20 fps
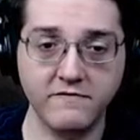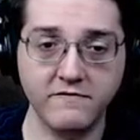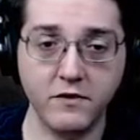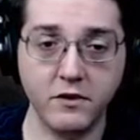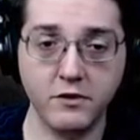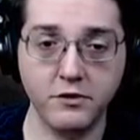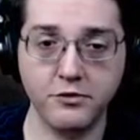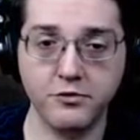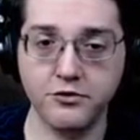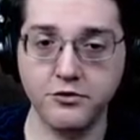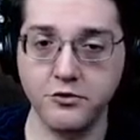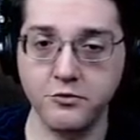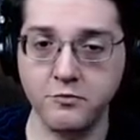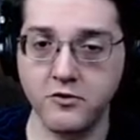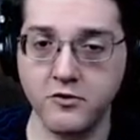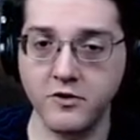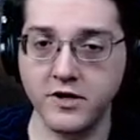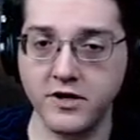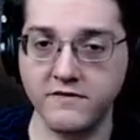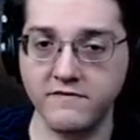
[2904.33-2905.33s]
full
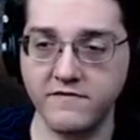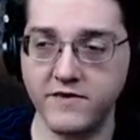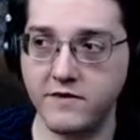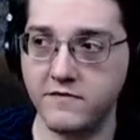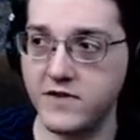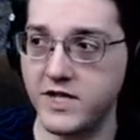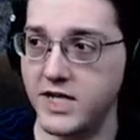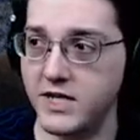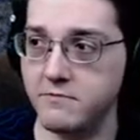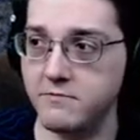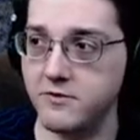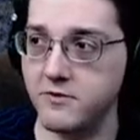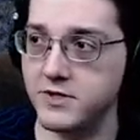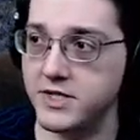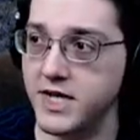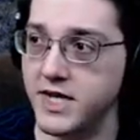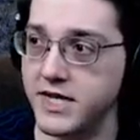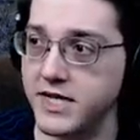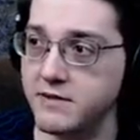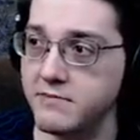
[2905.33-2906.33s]
throughput 15 per
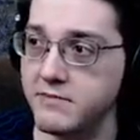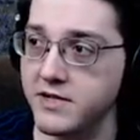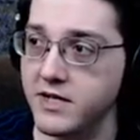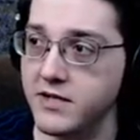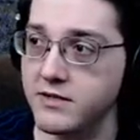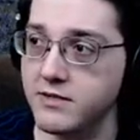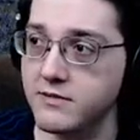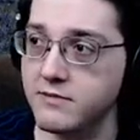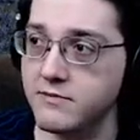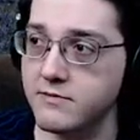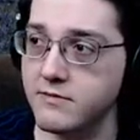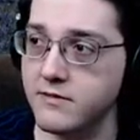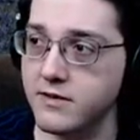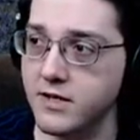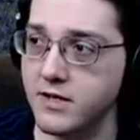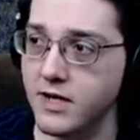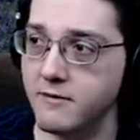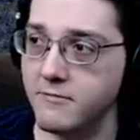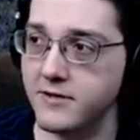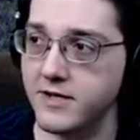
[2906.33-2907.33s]
second belt
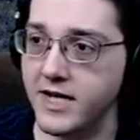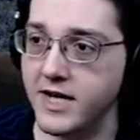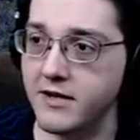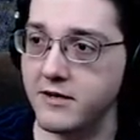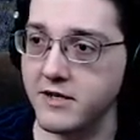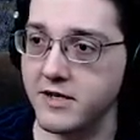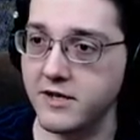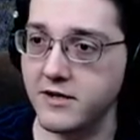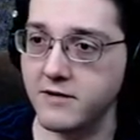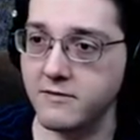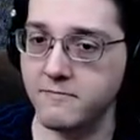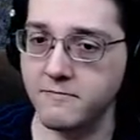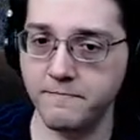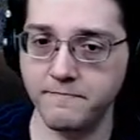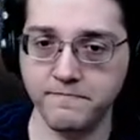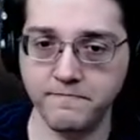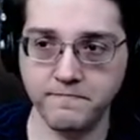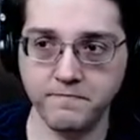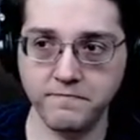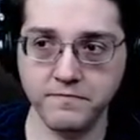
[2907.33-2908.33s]
coming down here
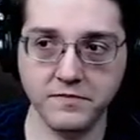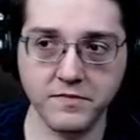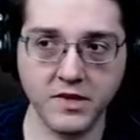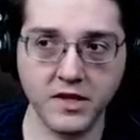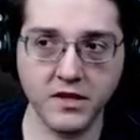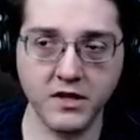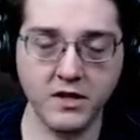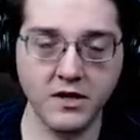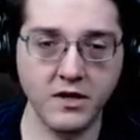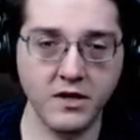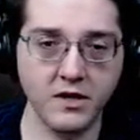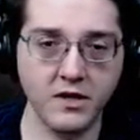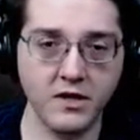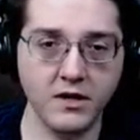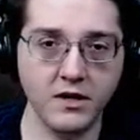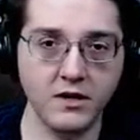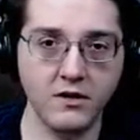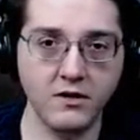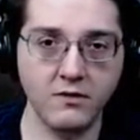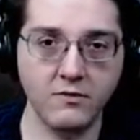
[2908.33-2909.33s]

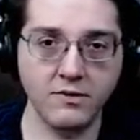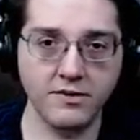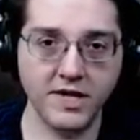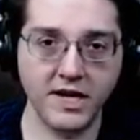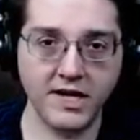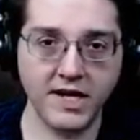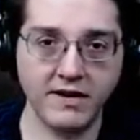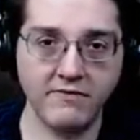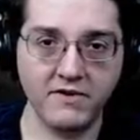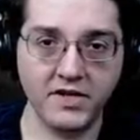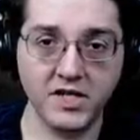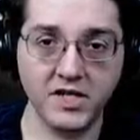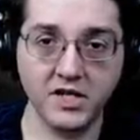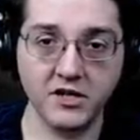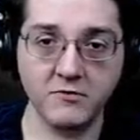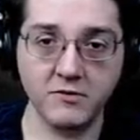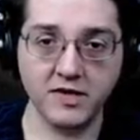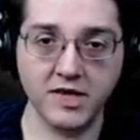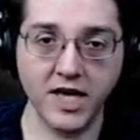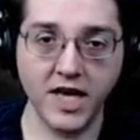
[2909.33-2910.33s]
without having to deal
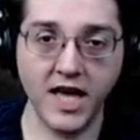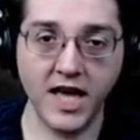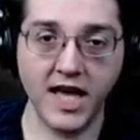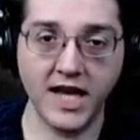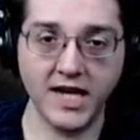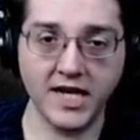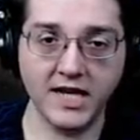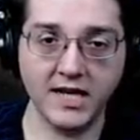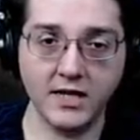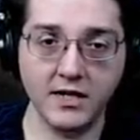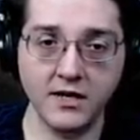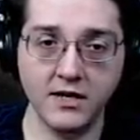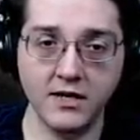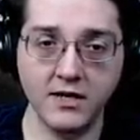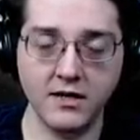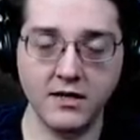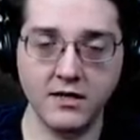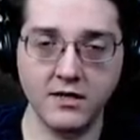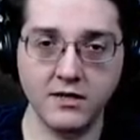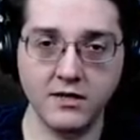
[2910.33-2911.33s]
with any
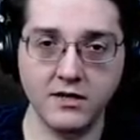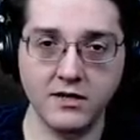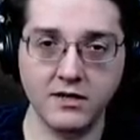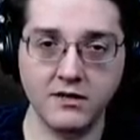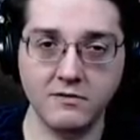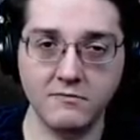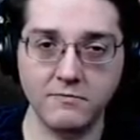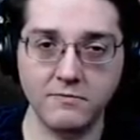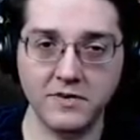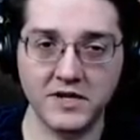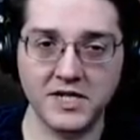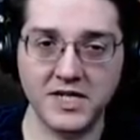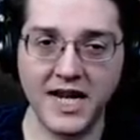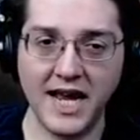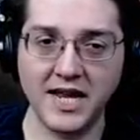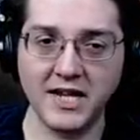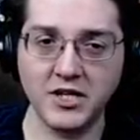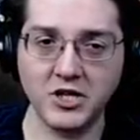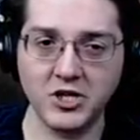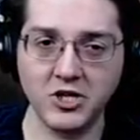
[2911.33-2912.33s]

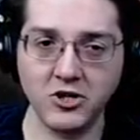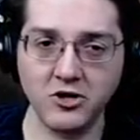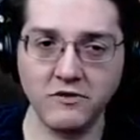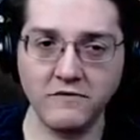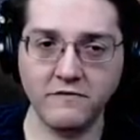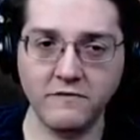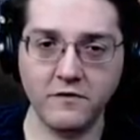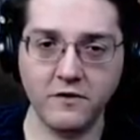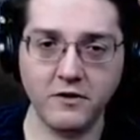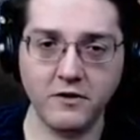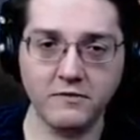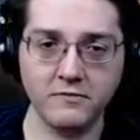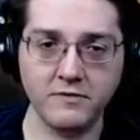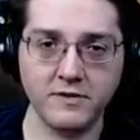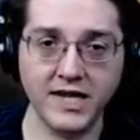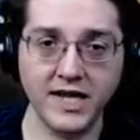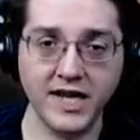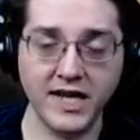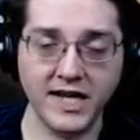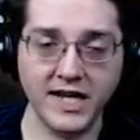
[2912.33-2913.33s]
potential for
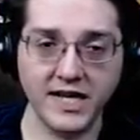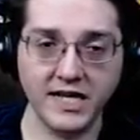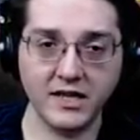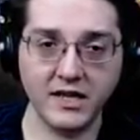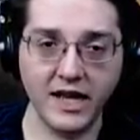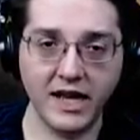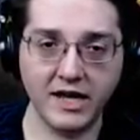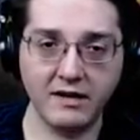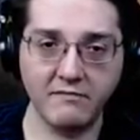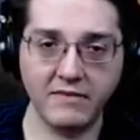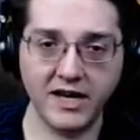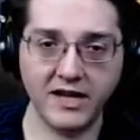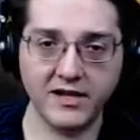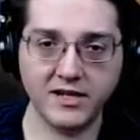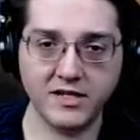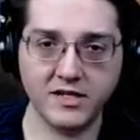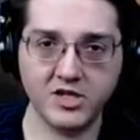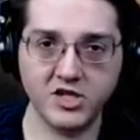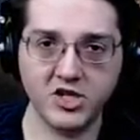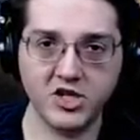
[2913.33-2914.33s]
needing lane
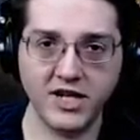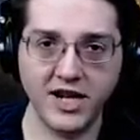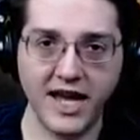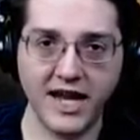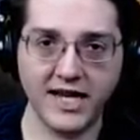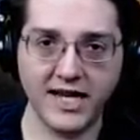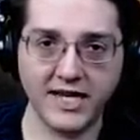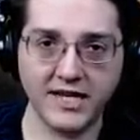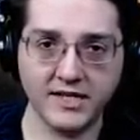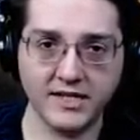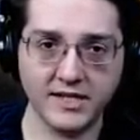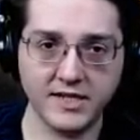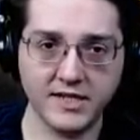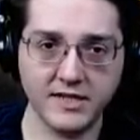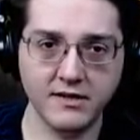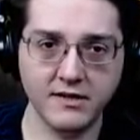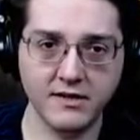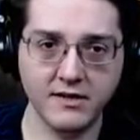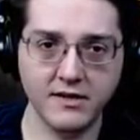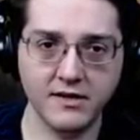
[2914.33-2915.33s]
balance shenanigans
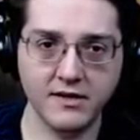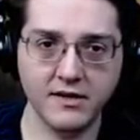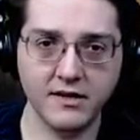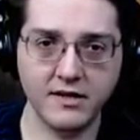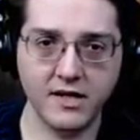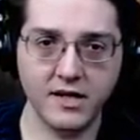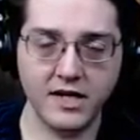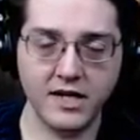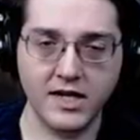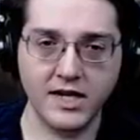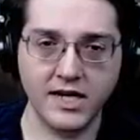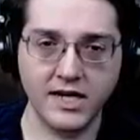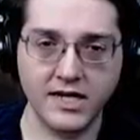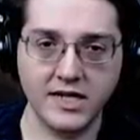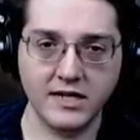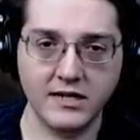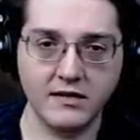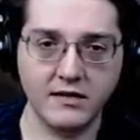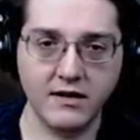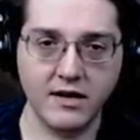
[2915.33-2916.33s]
uh,
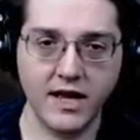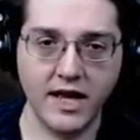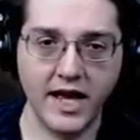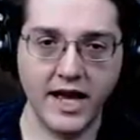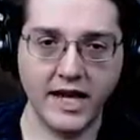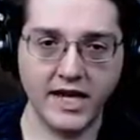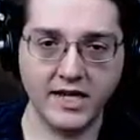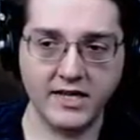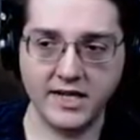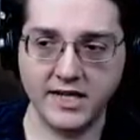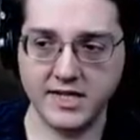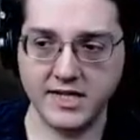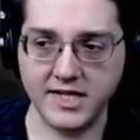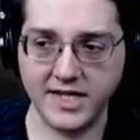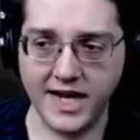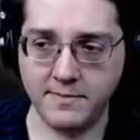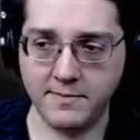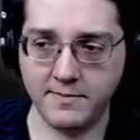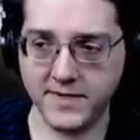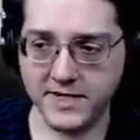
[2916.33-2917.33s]
in any of these
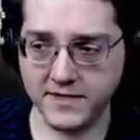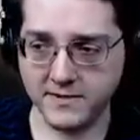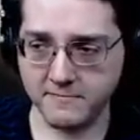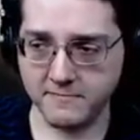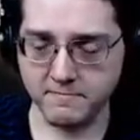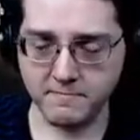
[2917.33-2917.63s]
steps.